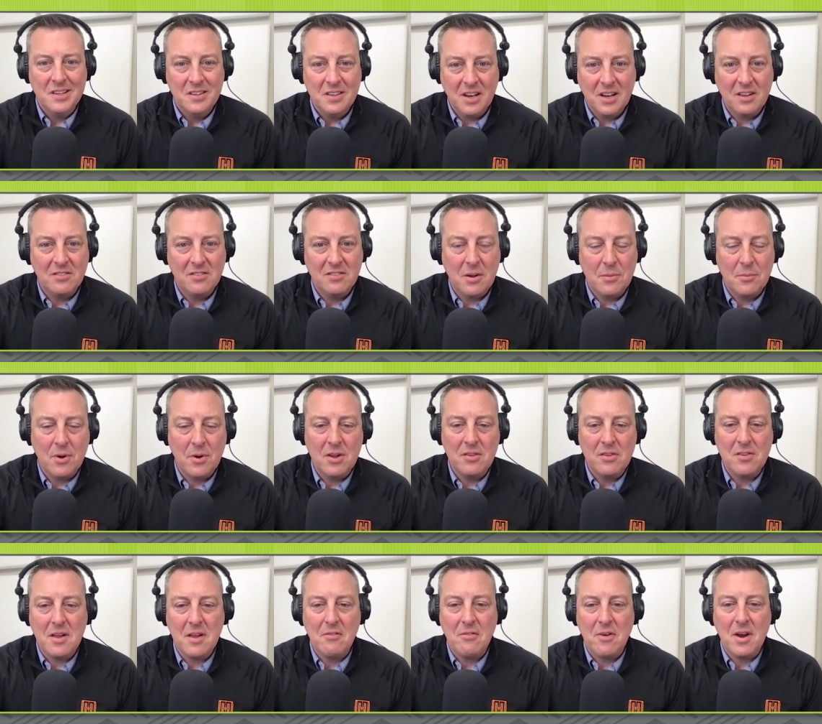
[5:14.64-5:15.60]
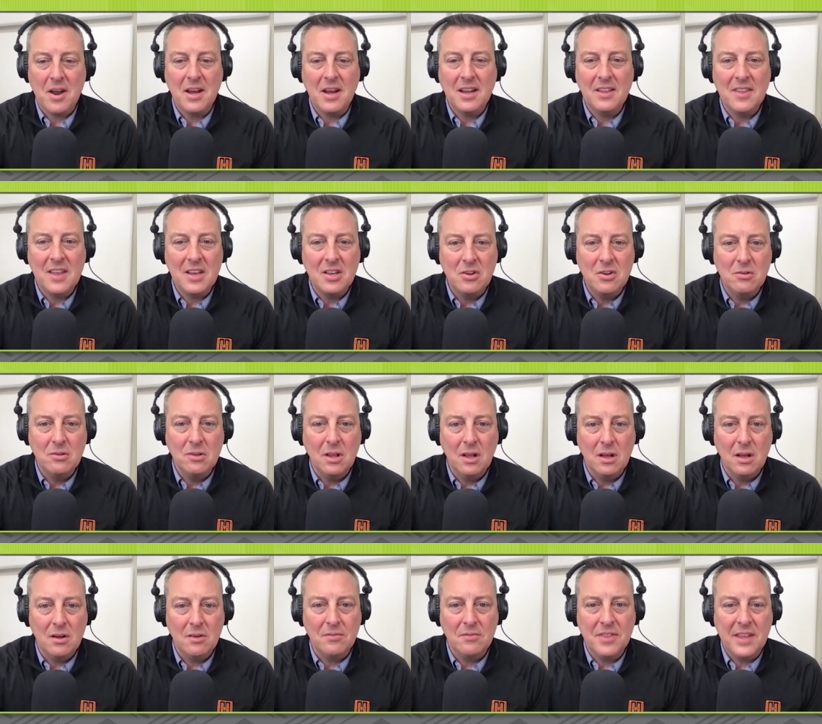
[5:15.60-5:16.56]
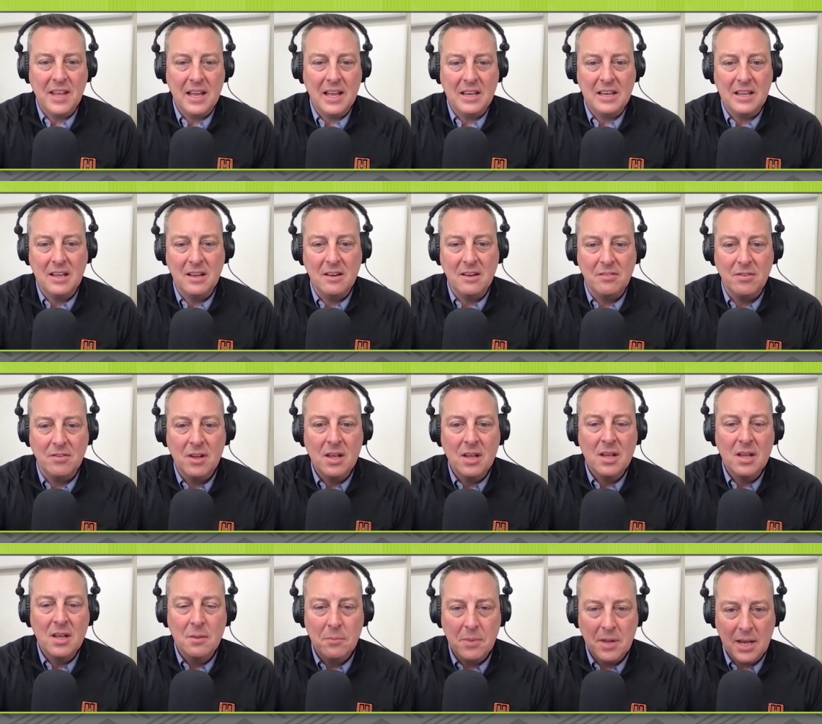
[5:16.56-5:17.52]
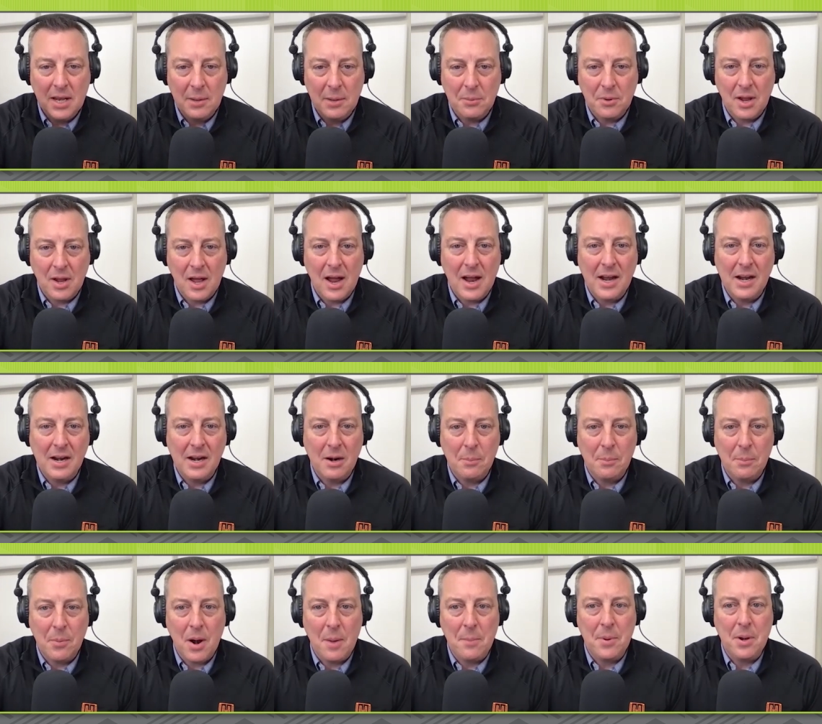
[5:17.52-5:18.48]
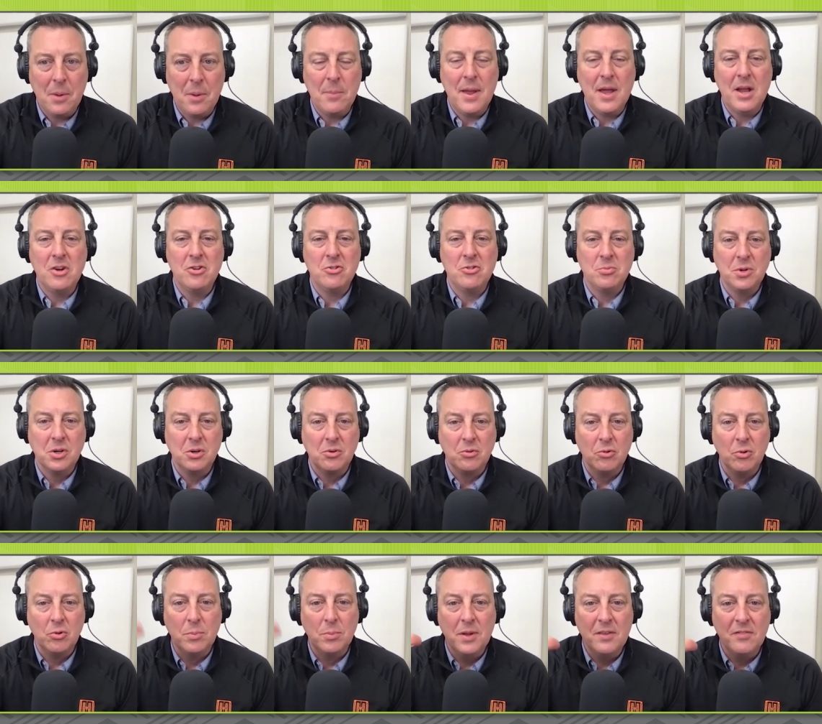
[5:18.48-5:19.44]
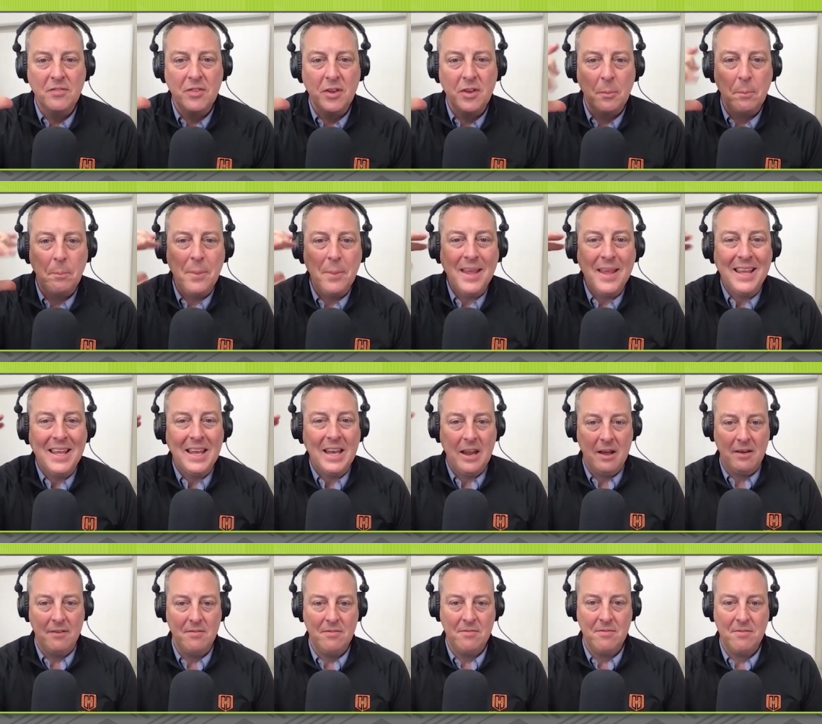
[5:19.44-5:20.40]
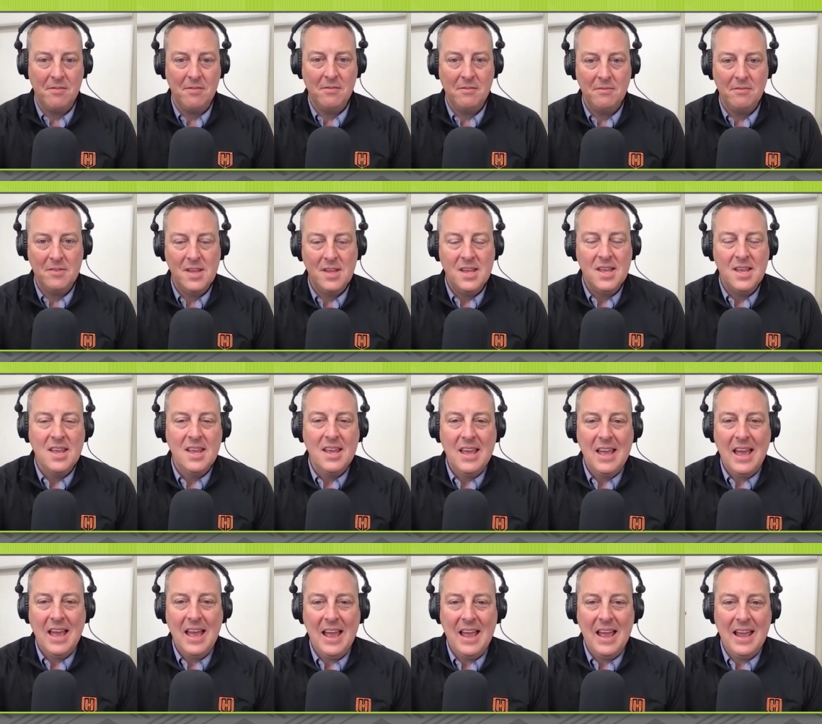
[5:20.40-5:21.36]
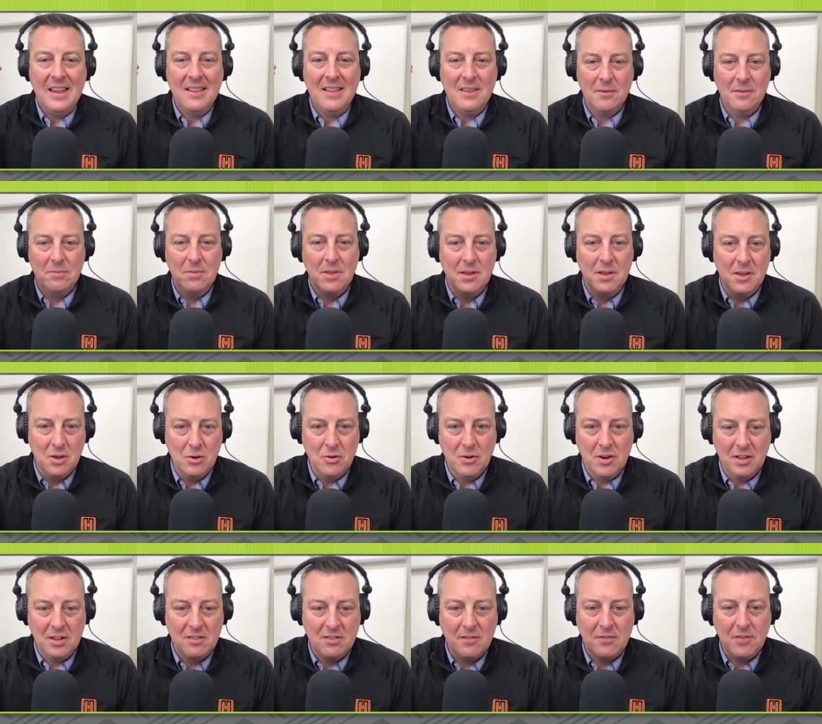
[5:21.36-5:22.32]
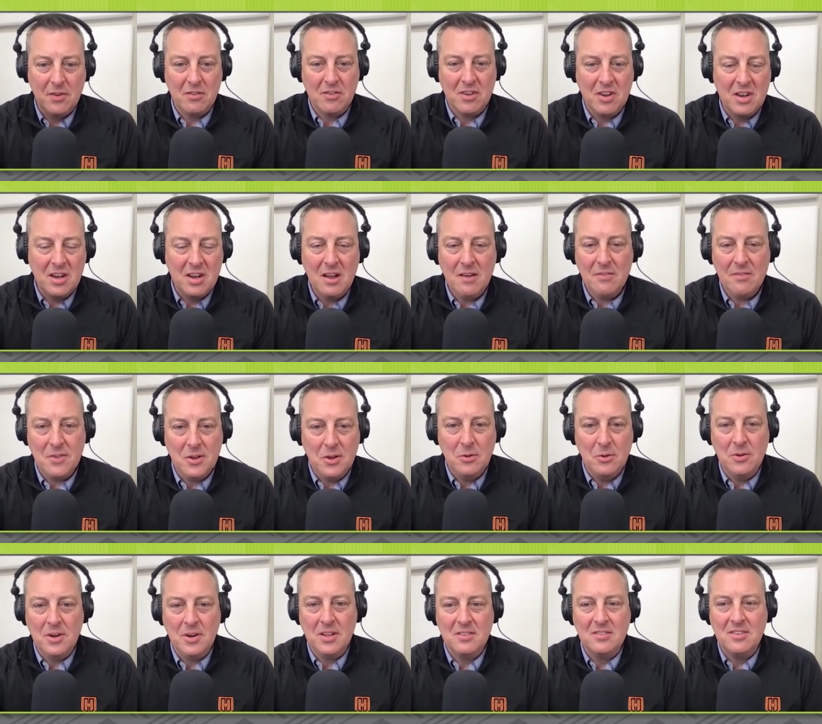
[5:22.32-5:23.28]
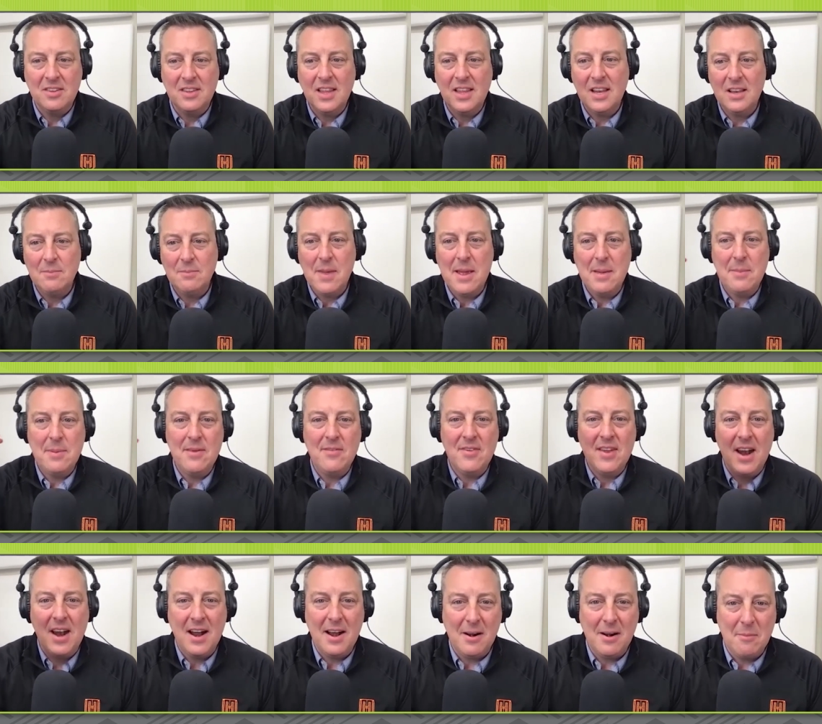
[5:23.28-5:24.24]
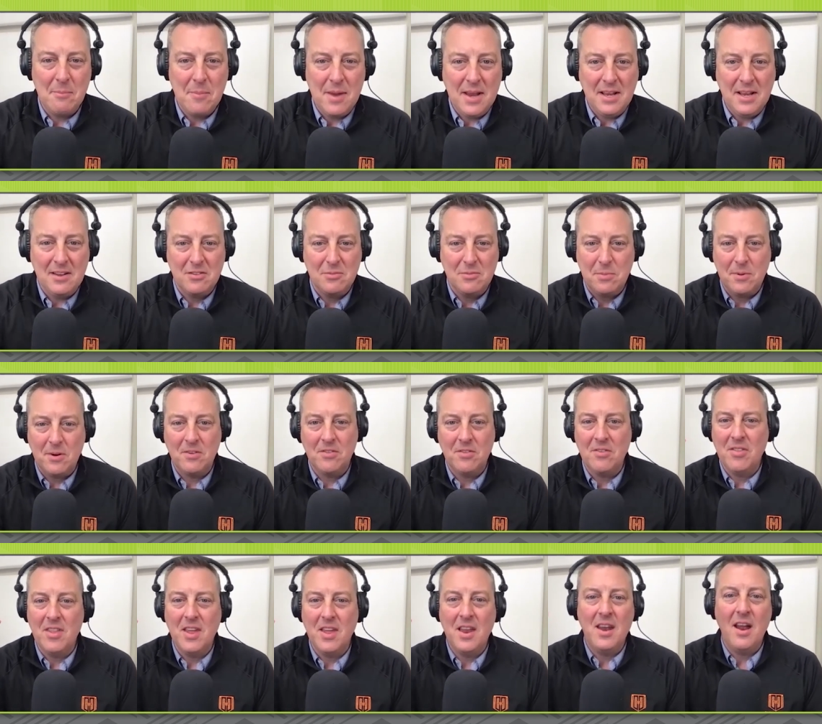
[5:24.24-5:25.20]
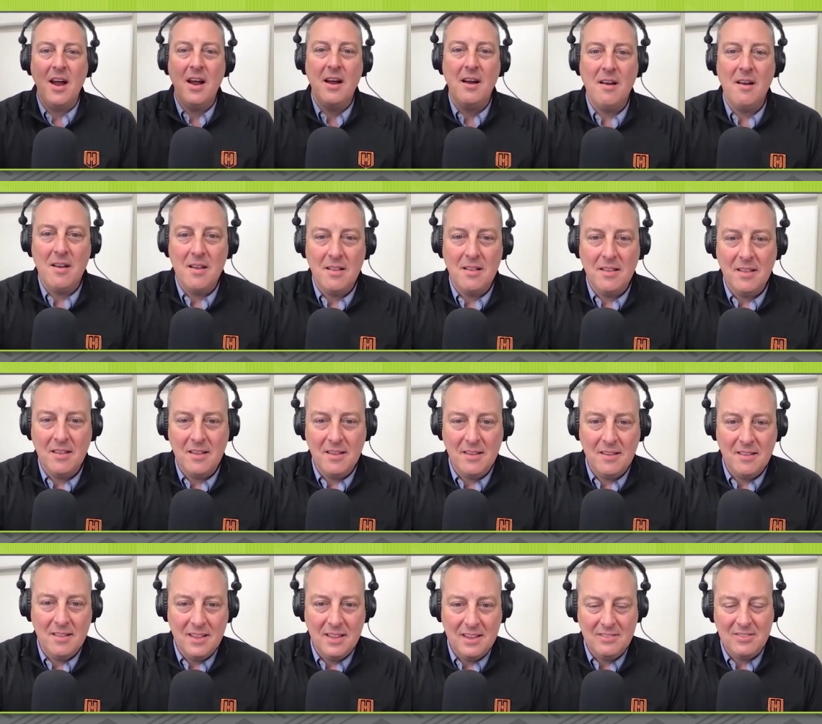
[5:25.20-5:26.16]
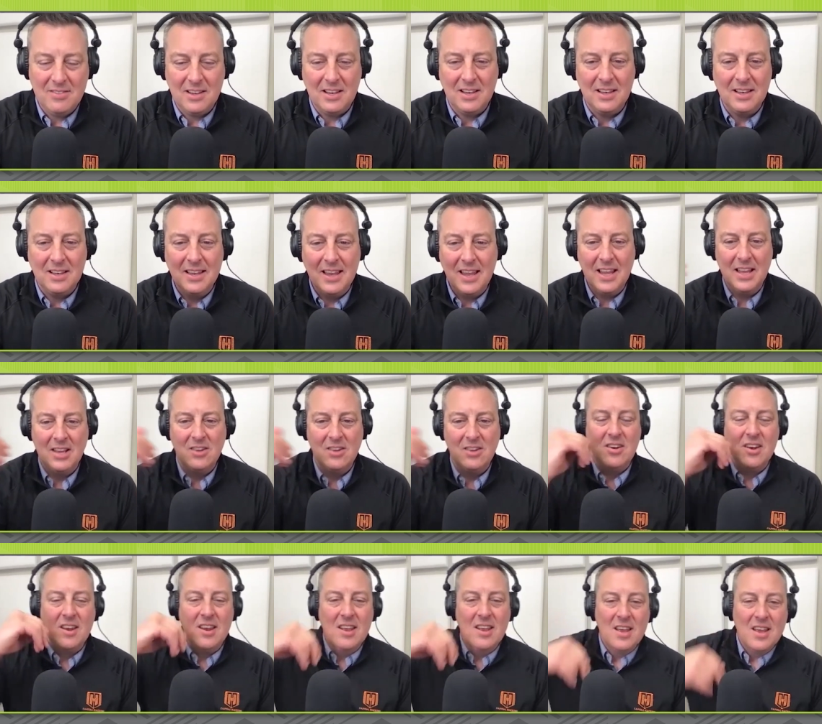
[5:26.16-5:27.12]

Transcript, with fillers: Did I summarize that right? And then you love the idea of being able to hire a property management group if they're big enough. And the, the units, if there's enough units, and then maybe even hire a maintenance person, then hire a, a leasing agent.